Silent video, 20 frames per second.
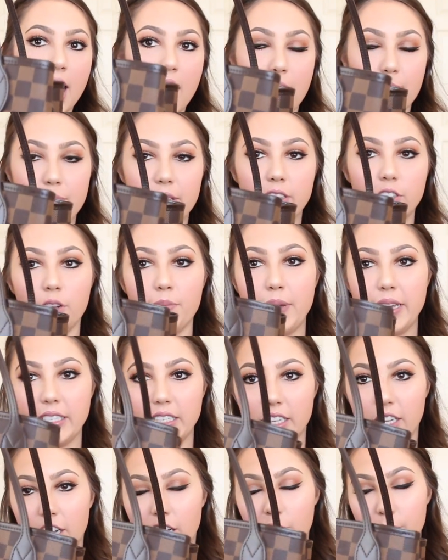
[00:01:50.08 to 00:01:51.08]
Um, and so it makes
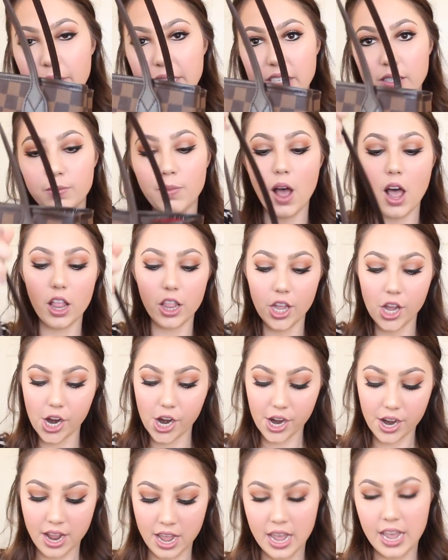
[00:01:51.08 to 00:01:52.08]
it a little bit
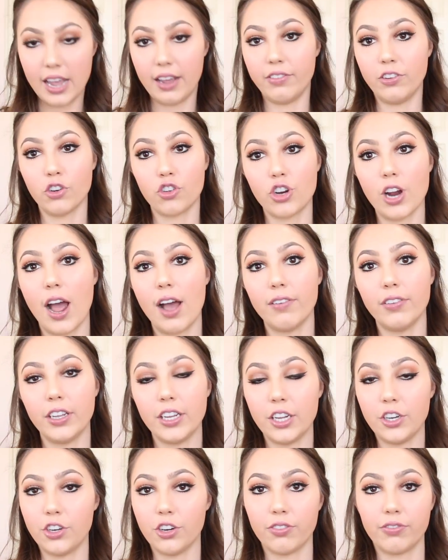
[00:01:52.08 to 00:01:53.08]
smaller. If you're
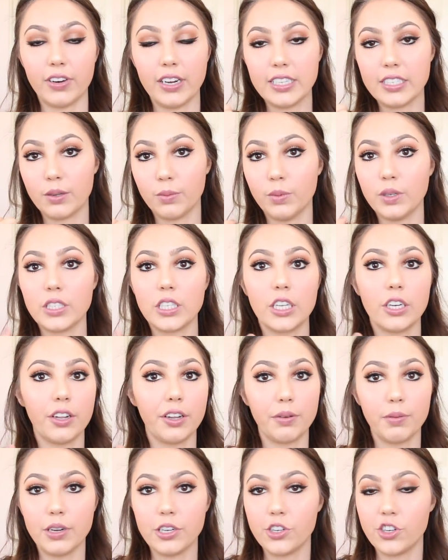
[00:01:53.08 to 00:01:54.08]
traveling and you're afraid someone's gonna
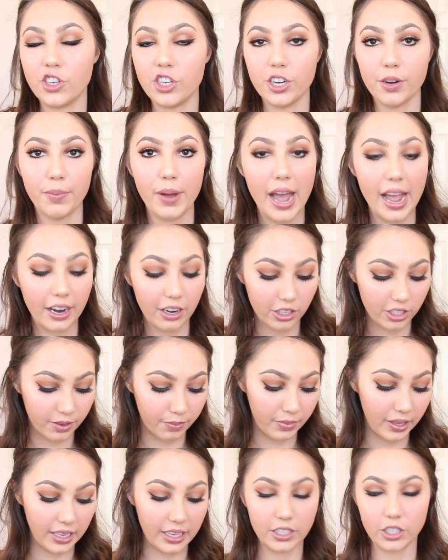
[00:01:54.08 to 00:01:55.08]
like reach into your bag or
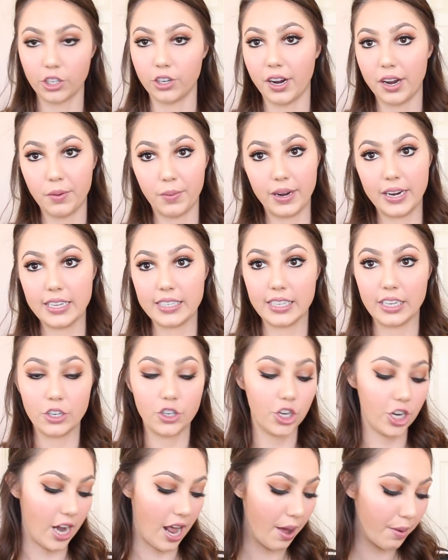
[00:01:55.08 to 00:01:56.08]
something, it's a great way to
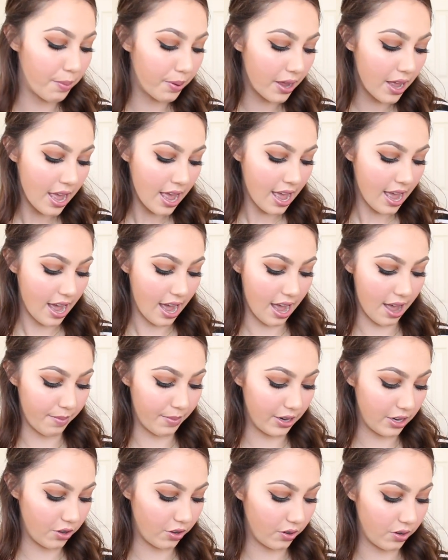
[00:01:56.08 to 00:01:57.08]
cinch it up.
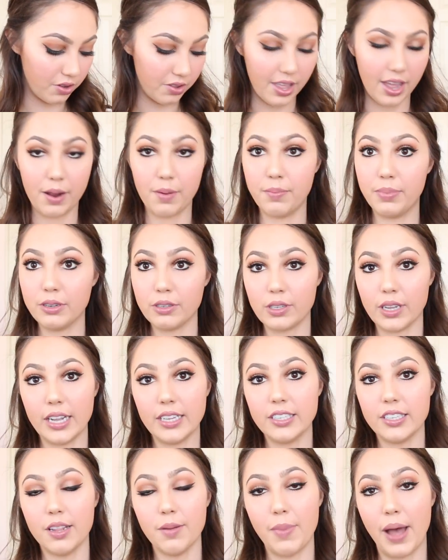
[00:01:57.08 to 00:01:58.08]
Um, and you can do that on both
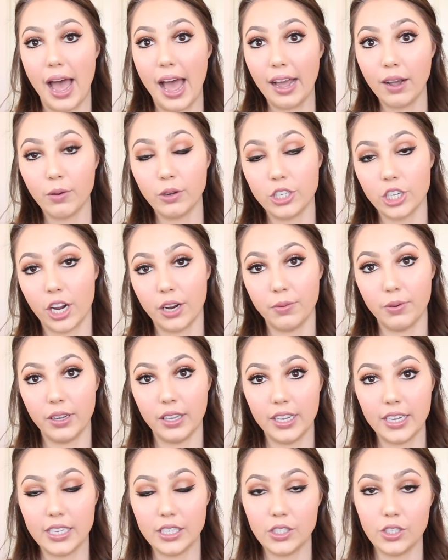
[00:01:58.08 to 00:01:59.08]
sides of the bag, which I
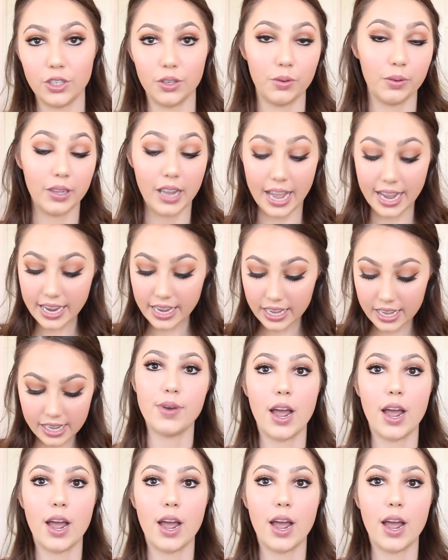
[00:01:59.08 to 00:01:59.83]
really do like.